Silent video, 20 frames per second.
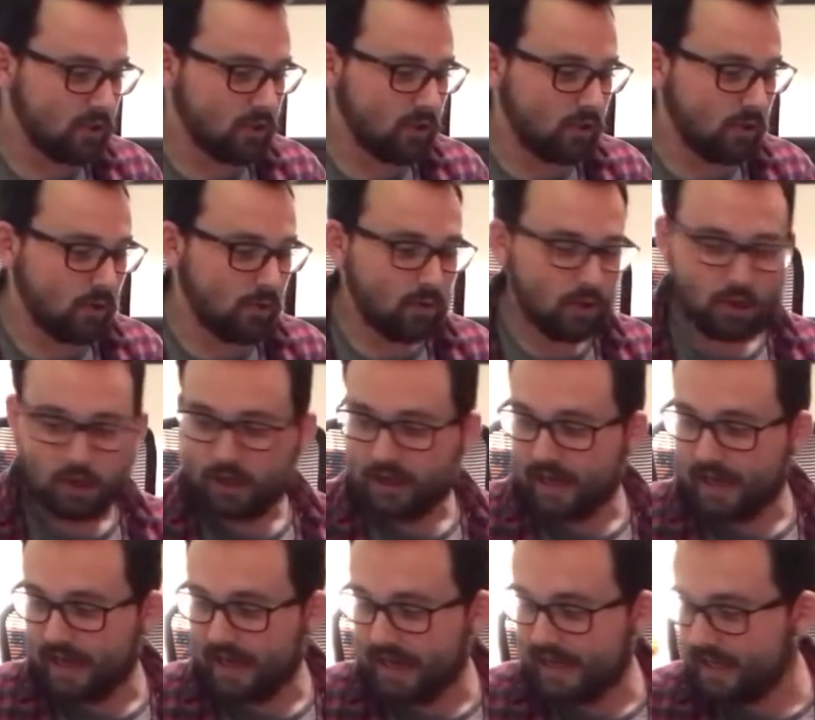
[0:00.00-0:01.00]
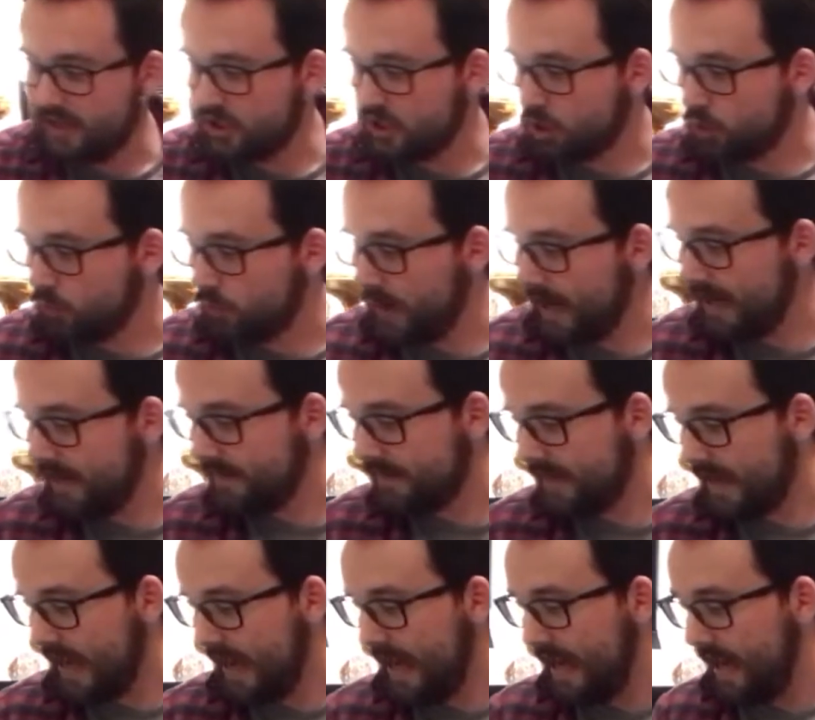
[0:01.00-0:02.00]
you know, it's great
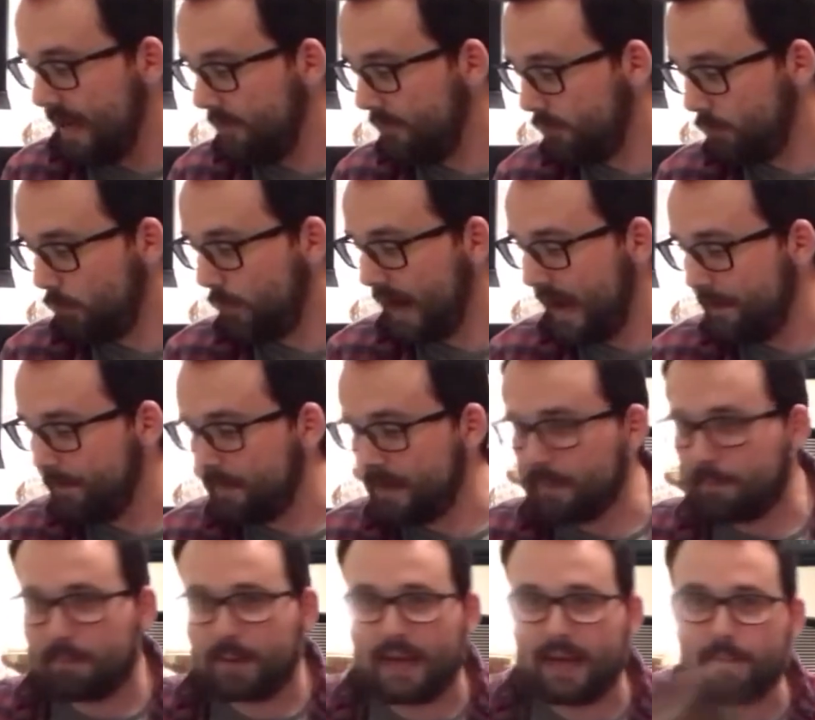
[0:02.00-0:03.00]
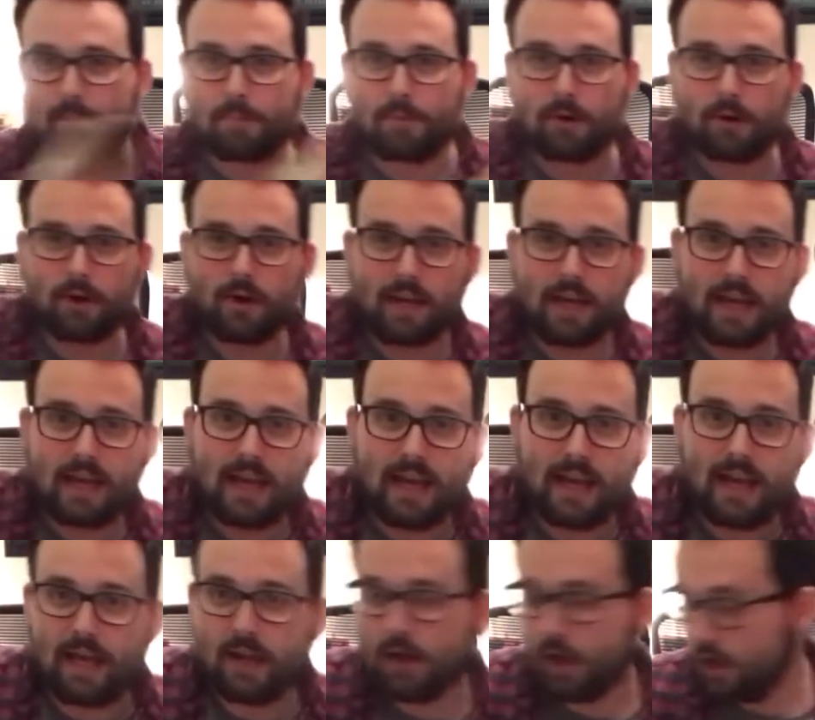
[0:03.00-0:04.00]
to have wrapping paper
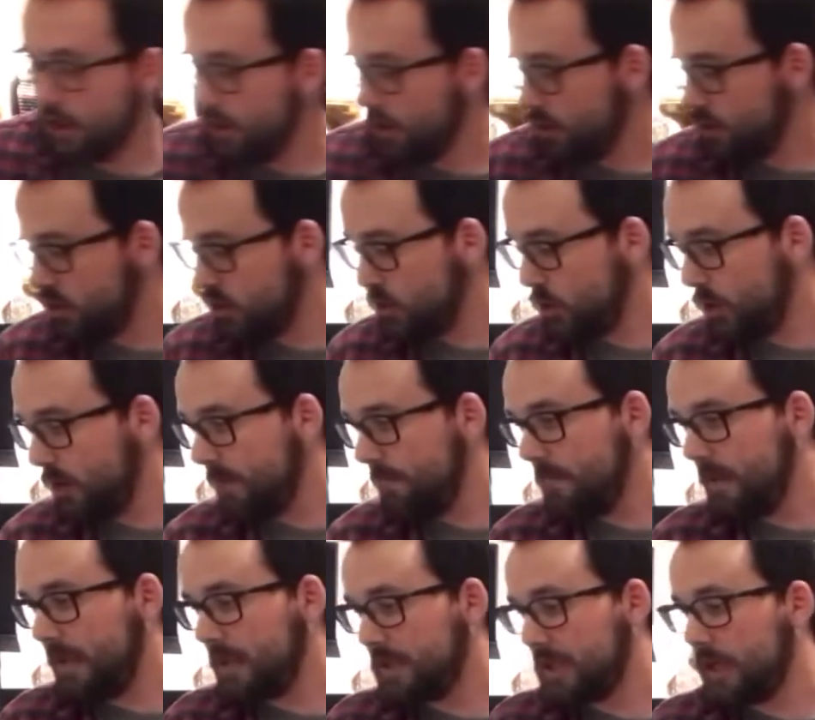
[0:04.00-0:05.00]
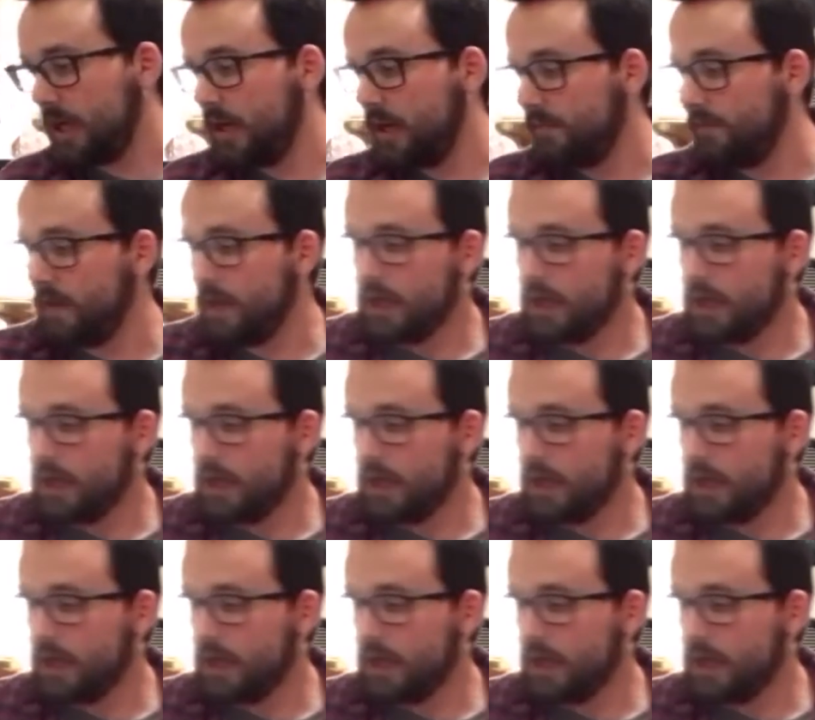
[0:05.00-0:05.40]
and an assortment of